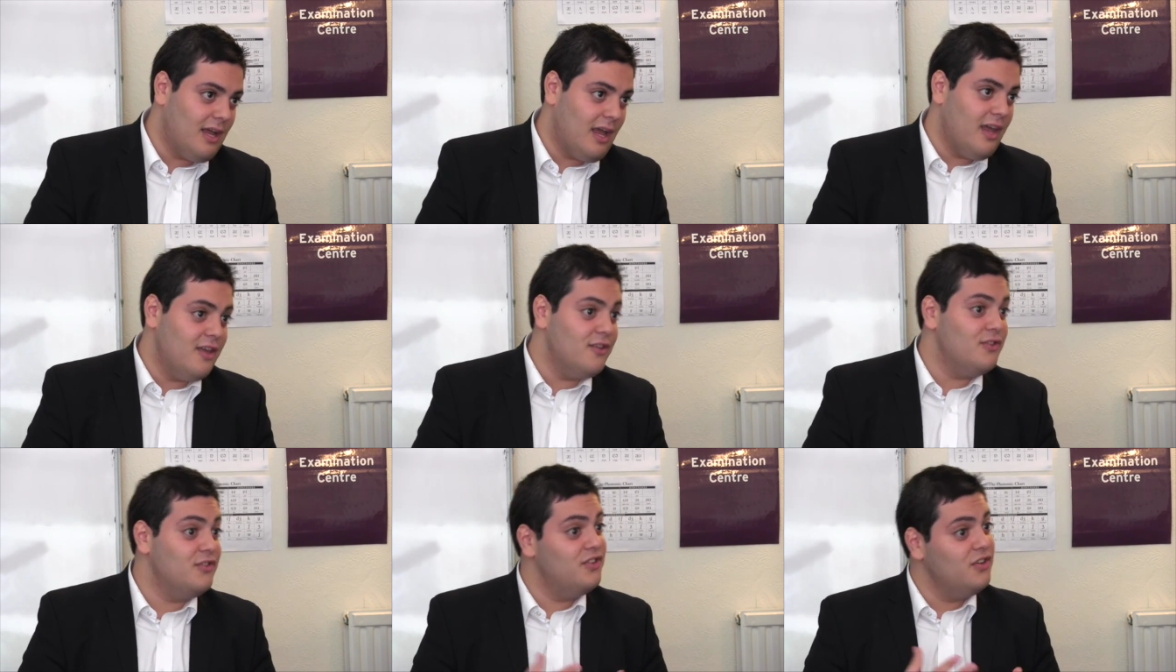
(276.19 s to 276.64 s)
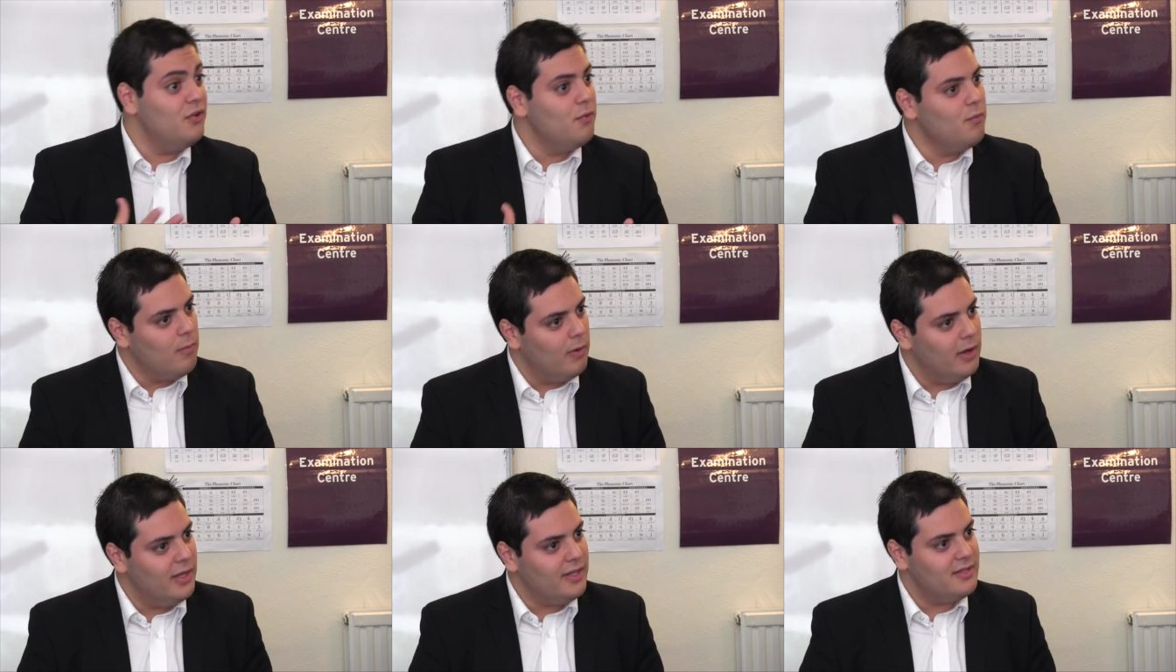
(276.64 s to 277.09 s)
as
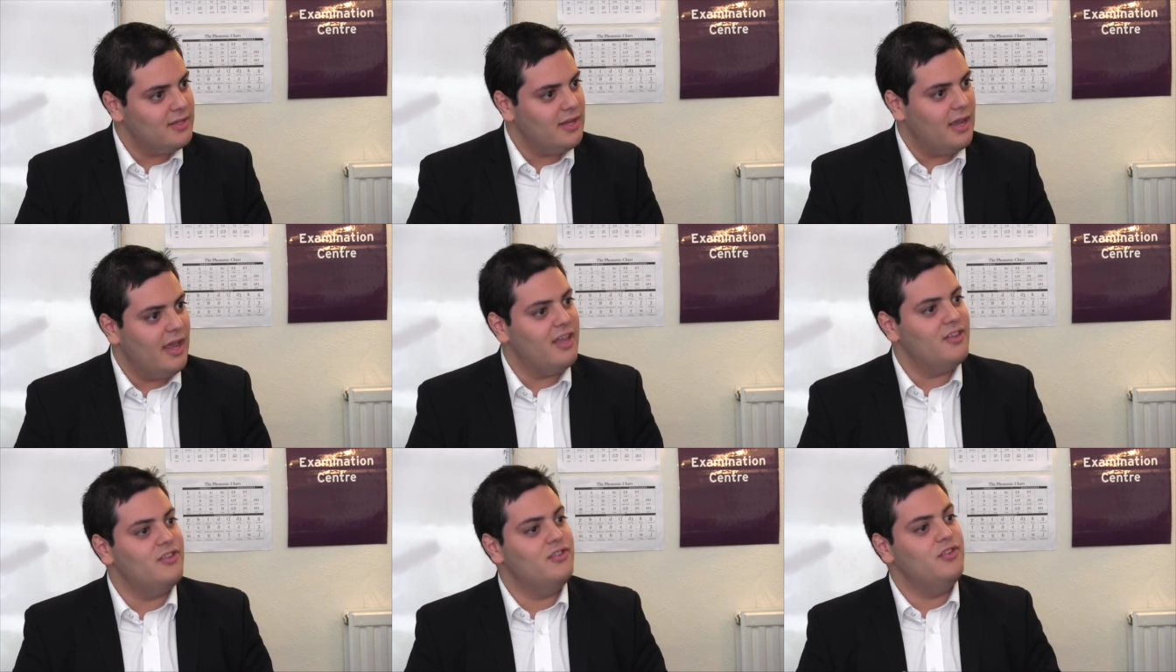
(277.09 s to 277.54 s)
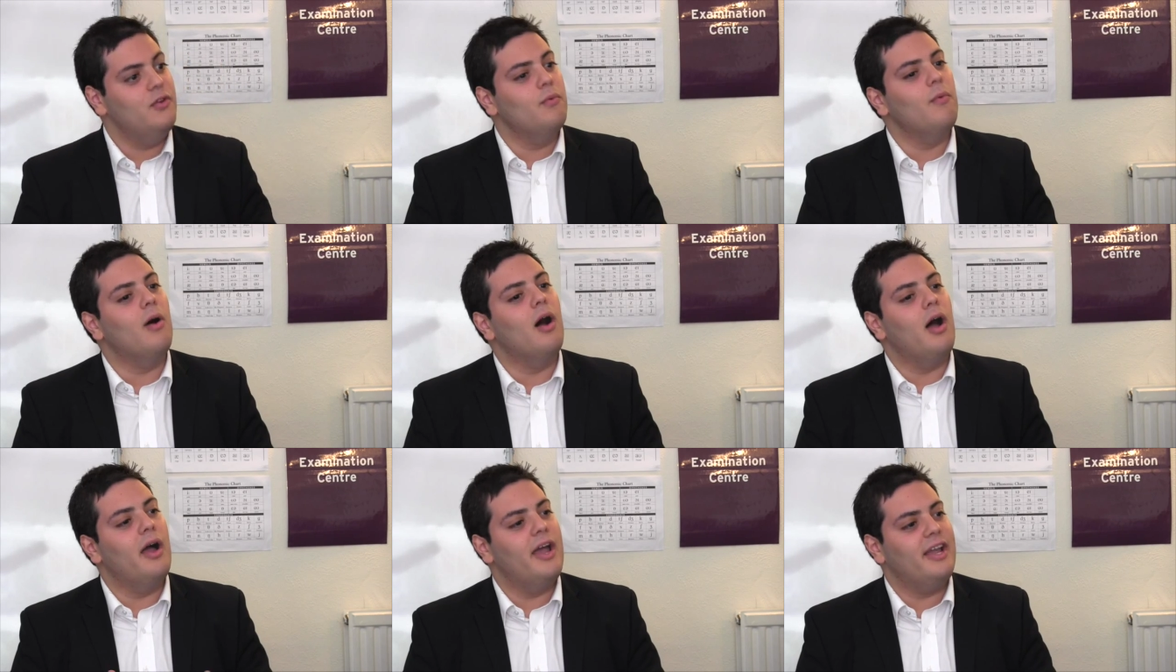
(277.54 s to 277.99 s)
you want, as
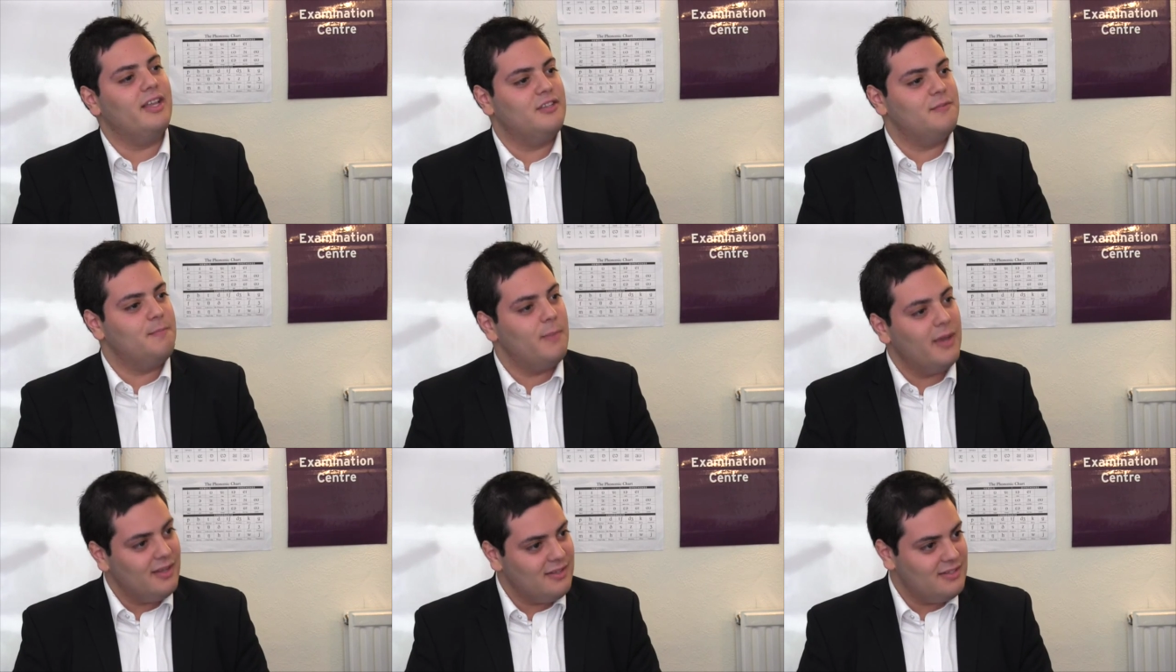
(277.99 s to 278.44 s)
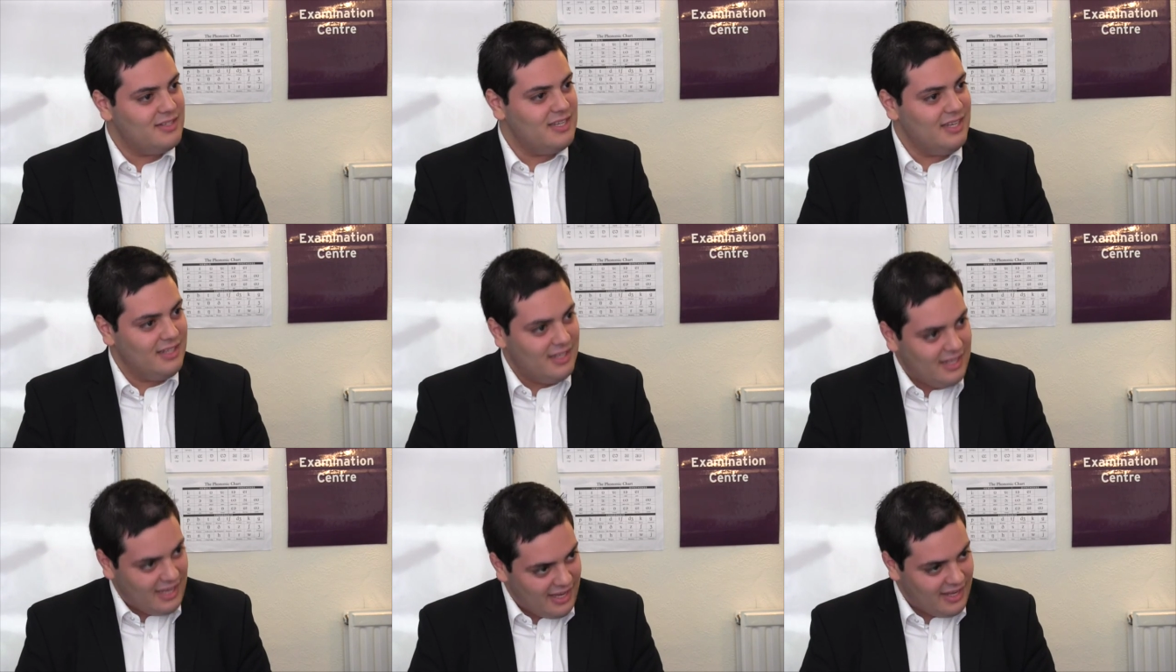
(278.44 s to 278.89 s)
you are
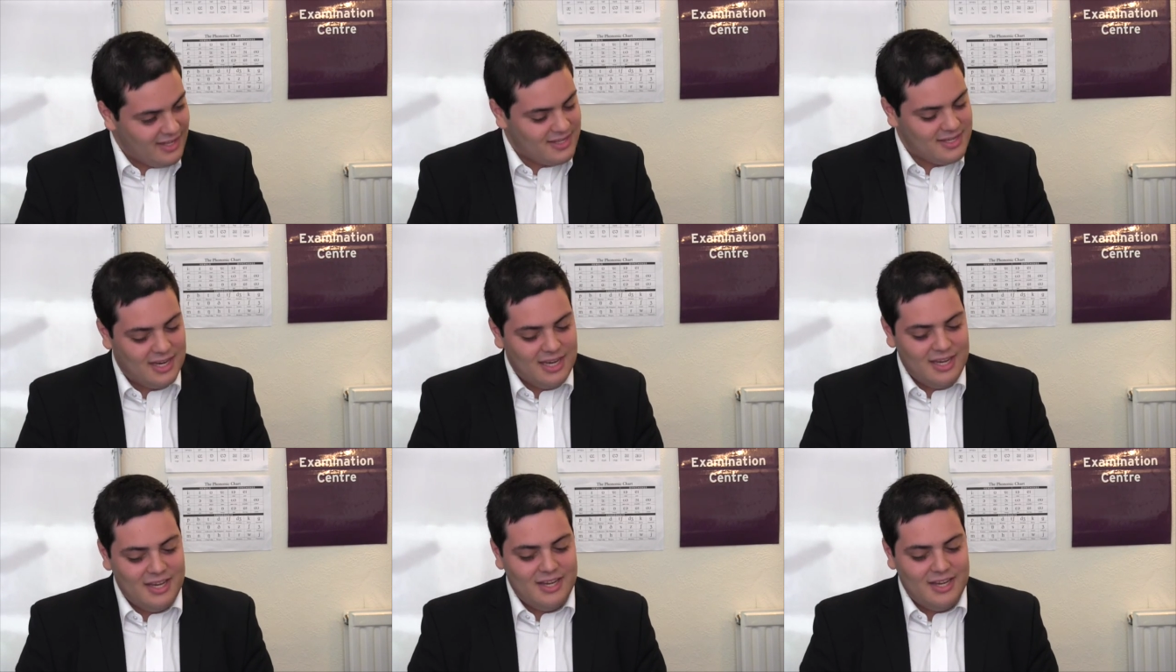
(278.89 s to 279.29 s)
expecting it.